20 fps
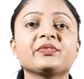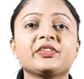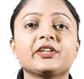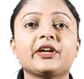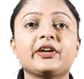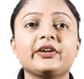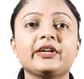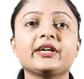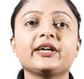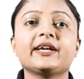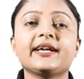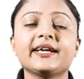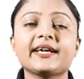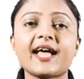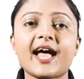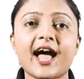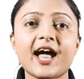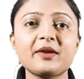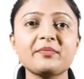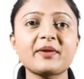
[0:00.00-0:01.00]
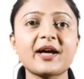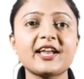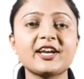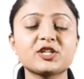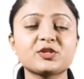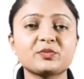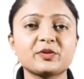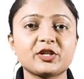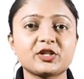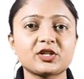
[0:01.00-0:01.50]
The rearing and
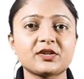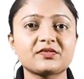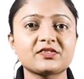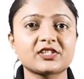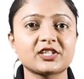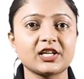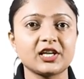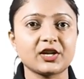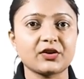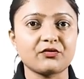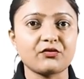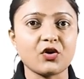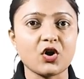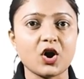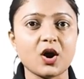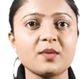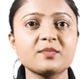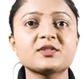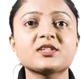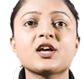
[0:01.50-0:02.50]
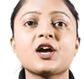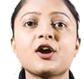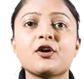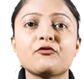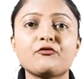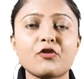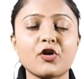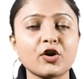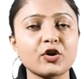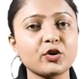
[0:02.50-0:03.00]
management of silkworms
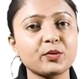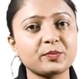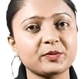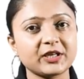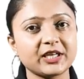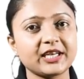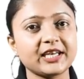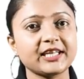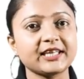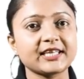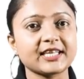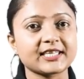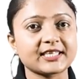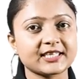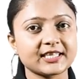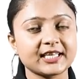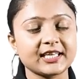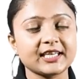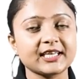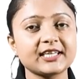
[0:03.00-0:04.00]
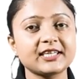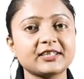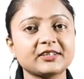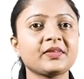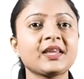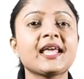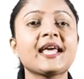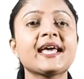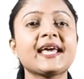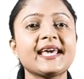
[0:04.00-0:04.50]
for obtaining the silk
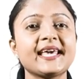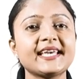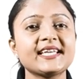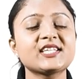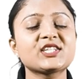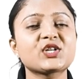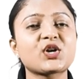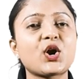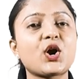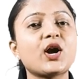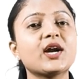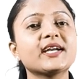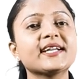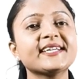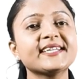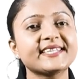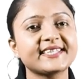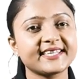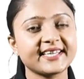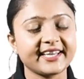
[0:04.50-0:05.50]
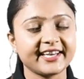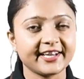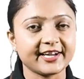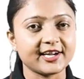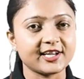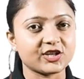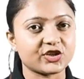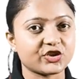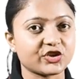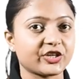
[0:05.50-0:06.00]
is called
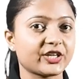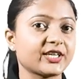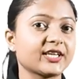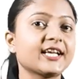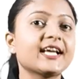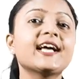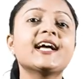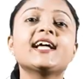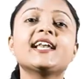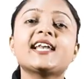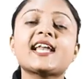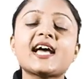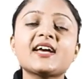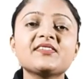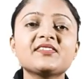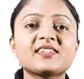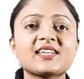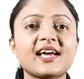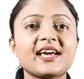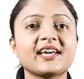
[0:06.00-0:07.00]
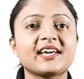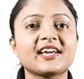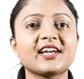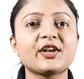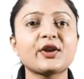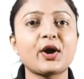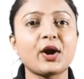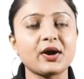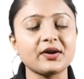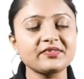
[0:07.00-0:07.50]
sericulture. Life
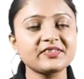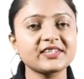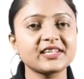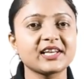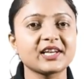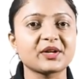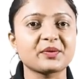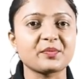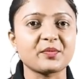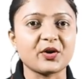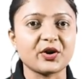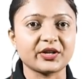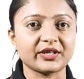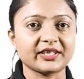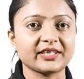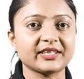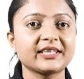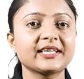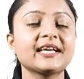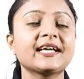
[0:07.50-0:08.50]
cycle of silk moth.